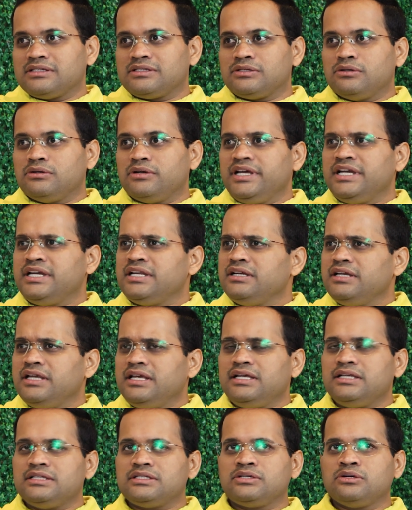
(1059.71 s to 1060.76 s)
So
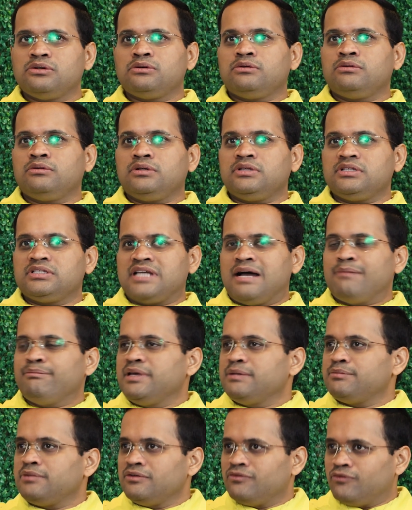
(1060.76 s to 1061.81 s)
so
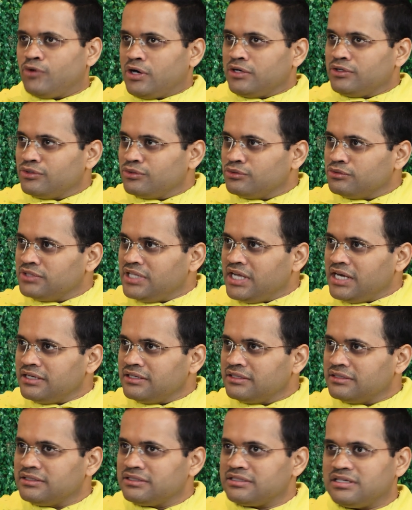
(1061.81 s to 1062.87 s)
some people want to do
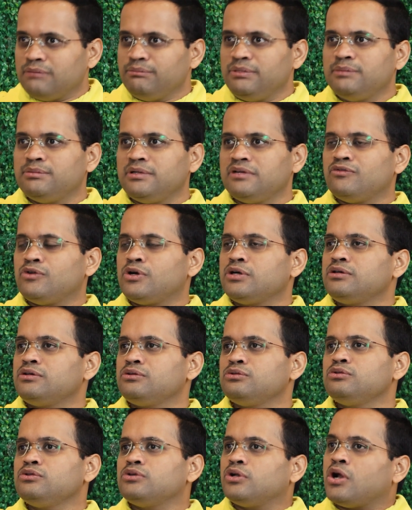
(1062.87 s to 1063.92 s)
that. Some people
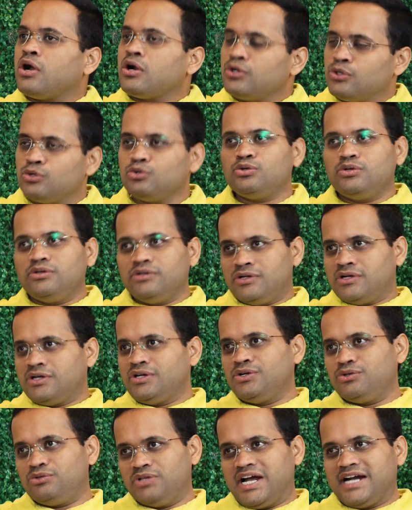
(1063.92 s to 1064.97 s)
want to not do
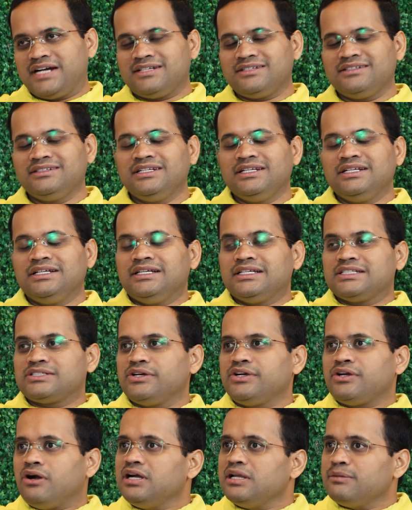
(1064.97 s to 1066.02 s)
that.
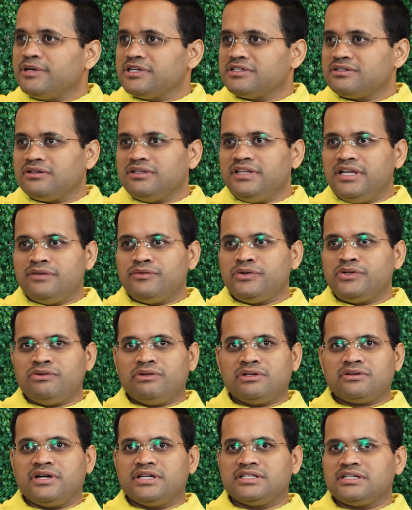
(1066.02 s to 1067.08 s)
So it all depends on
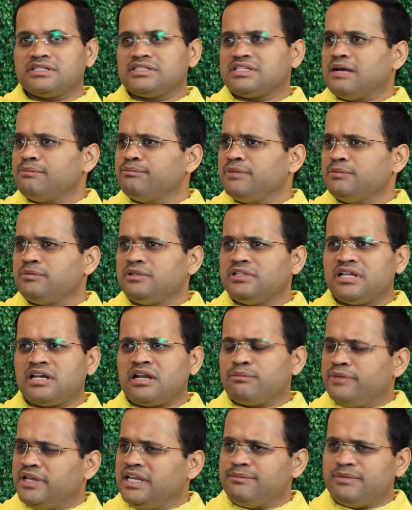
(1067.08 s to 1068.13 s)
individual choices. Some people,
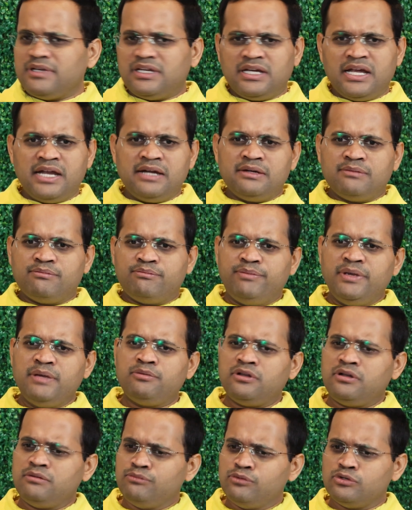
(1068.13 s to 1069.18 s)
there are many, and
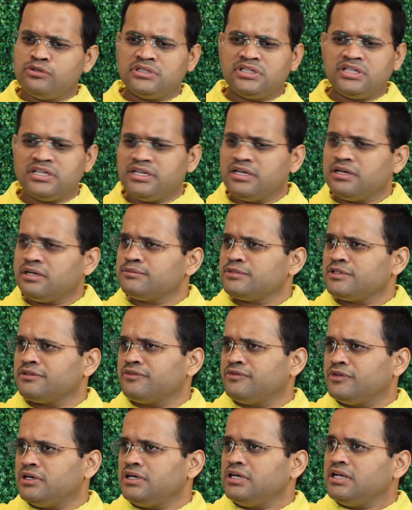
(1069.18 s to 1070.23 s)
people on both the realms
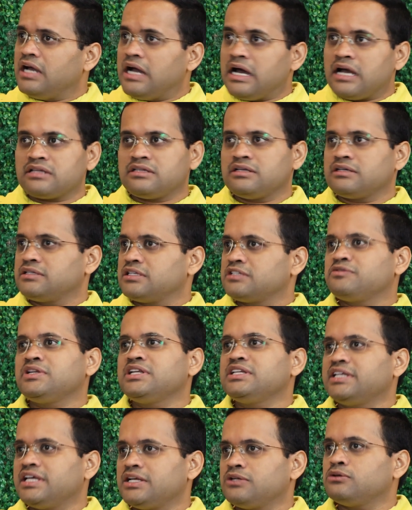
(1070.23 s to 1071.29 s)
of the world are
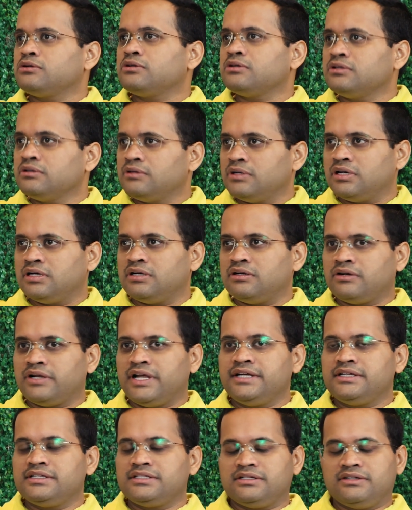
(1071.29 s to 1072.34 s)
successful in their own
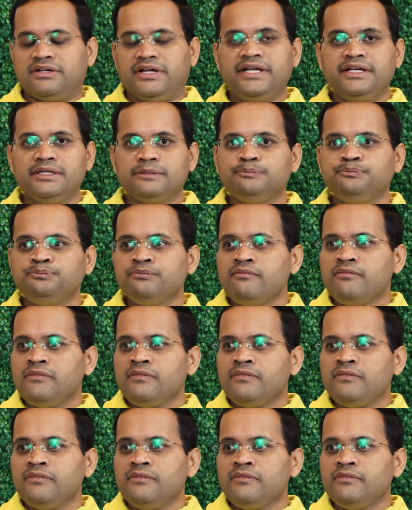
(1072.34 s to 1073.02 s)
rights, right?